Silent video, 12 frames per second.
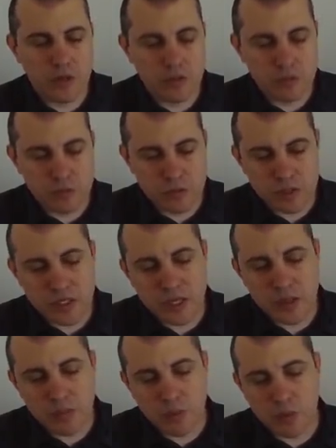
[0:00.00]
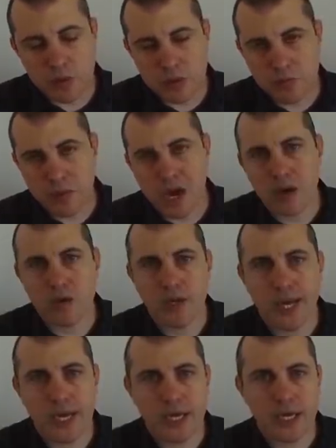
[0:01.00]
The really important
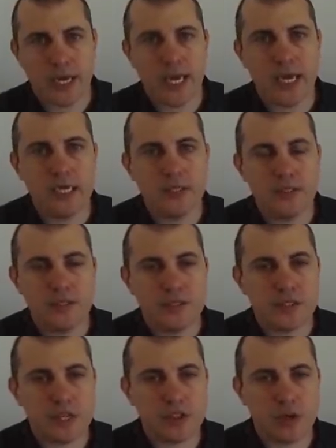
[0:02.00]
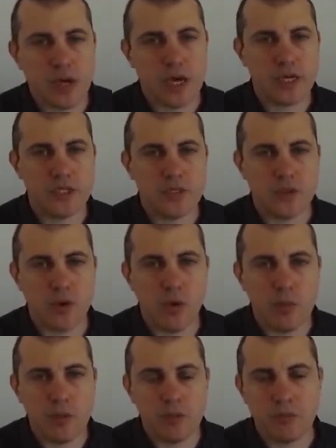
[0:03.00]
bottleneck in decentralized
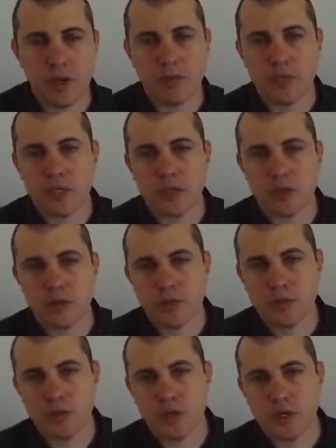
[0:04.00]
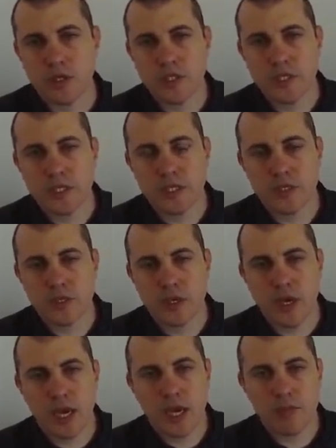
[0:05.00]
open public cryptocurrencies
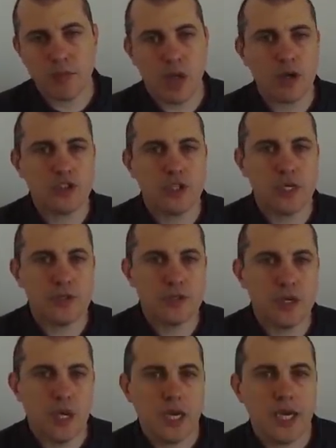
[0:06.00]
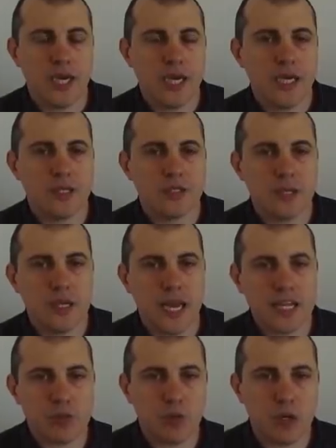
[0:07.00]
and blockchains is
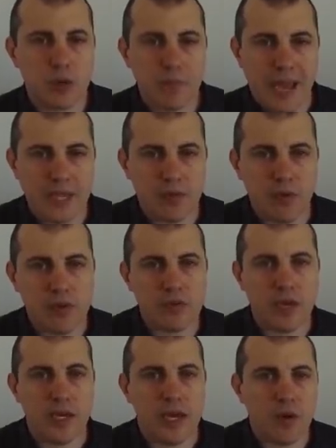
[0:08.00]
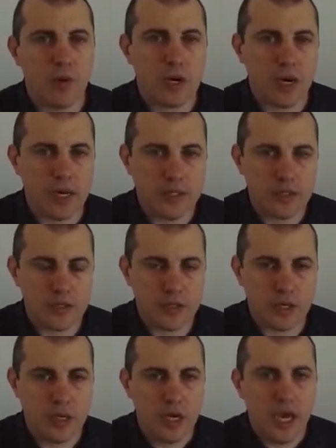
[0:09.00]
network bandwidth and network
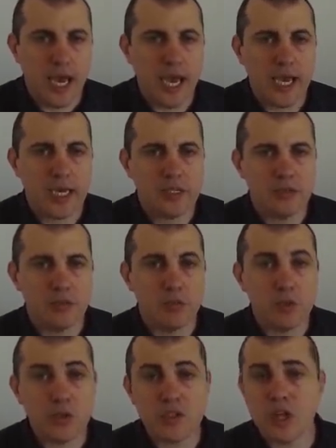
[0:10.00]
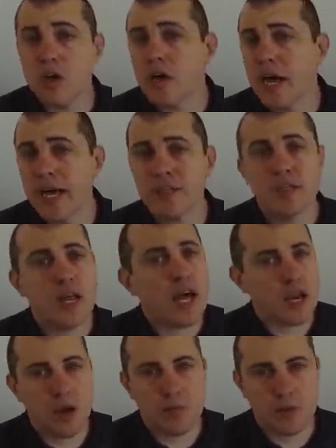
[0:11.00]
latency. And Moore's Law has
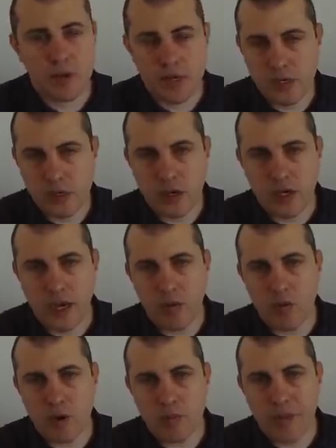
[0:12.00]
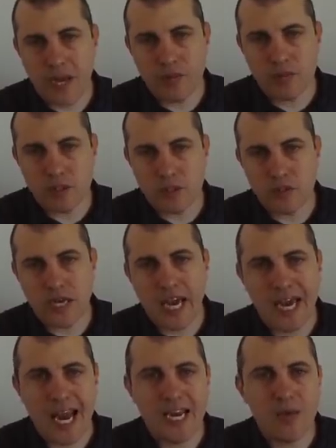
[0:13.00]
not operated on network bandwidth
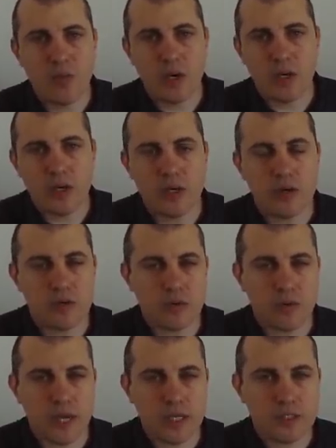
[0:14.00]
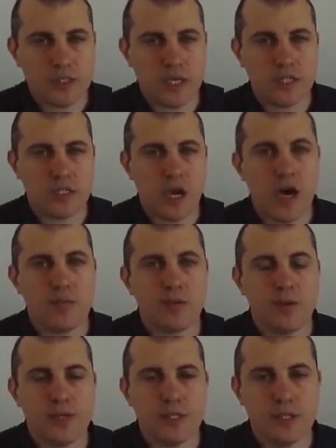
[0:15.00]
at anywhere near the rate it's
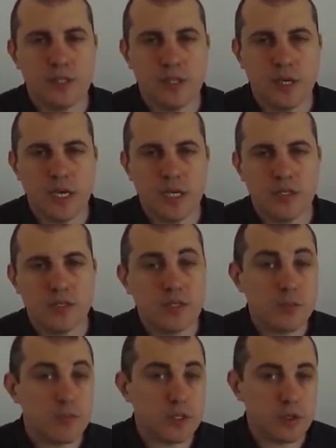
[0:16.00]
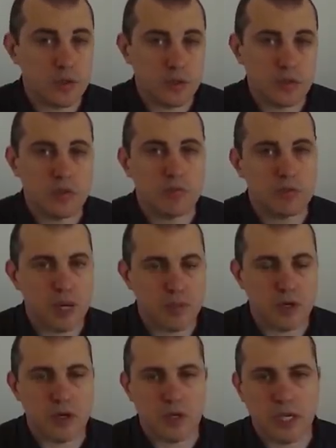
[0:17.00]
operated in CPUs
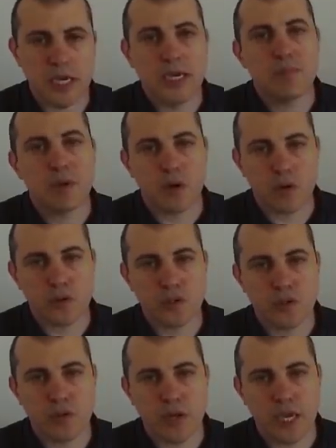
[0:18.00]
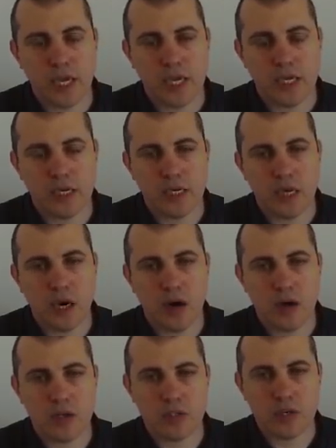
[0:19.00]
primarily, but also in
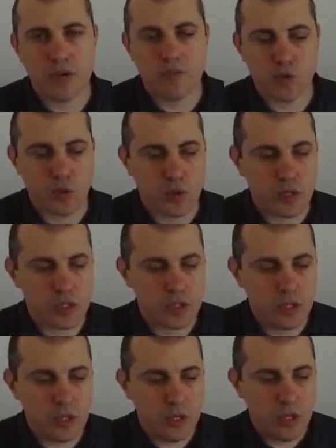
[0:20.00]
hard drive storage.